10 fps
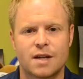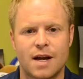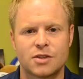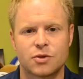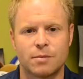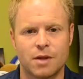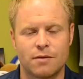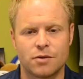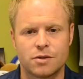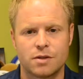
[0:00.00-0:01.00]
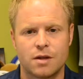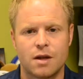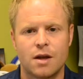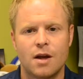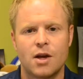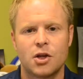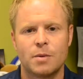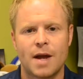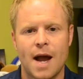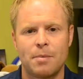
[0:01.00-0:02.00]
and ice cream lovers,
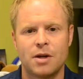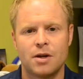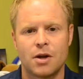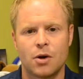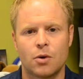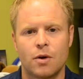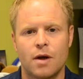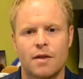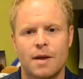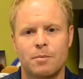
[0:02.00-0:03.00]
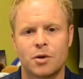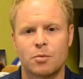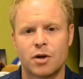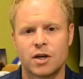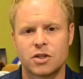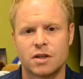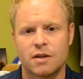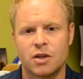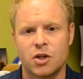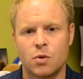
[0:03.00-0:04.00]
you'll be happy to know that milk production
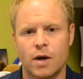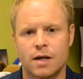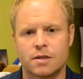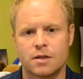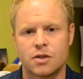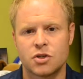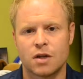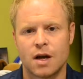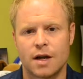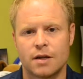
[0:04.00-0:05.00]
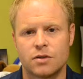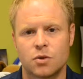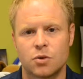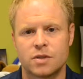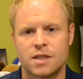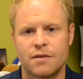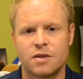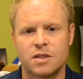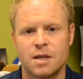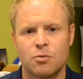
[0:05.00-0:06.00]
in the U.S. in July totaled
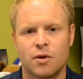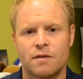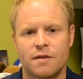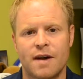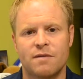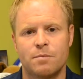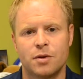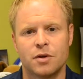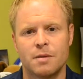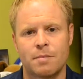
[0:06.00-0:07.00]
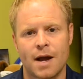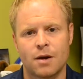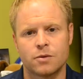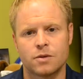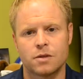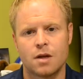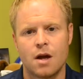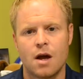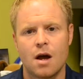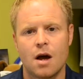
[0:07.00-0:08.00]
17.5 billion pounds,
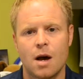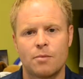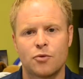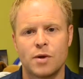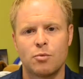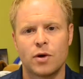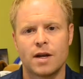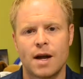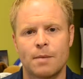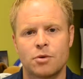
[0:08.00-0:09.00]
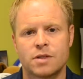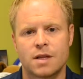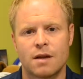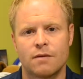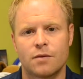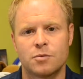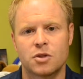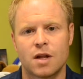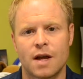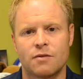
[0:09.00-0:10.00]
up 3.9% from
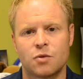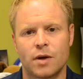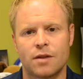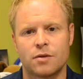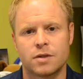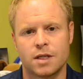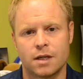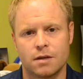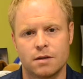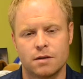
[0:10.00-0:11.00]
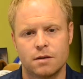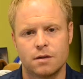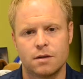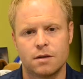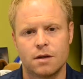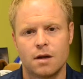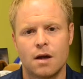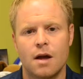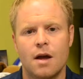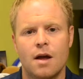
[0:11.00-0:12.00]
July of 2013.
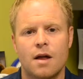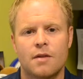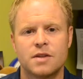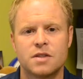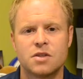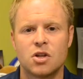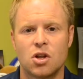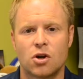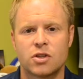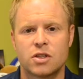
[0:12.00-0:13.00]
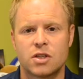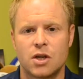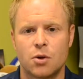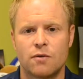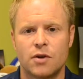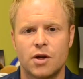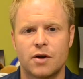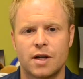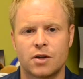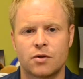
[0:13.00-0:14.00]
This is the largest year-over-year
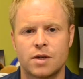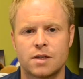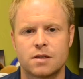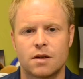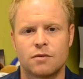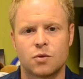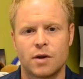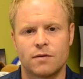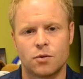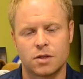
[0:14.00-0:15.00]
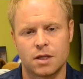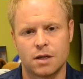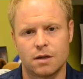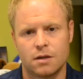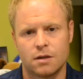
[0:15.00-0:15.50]
increase of 2014.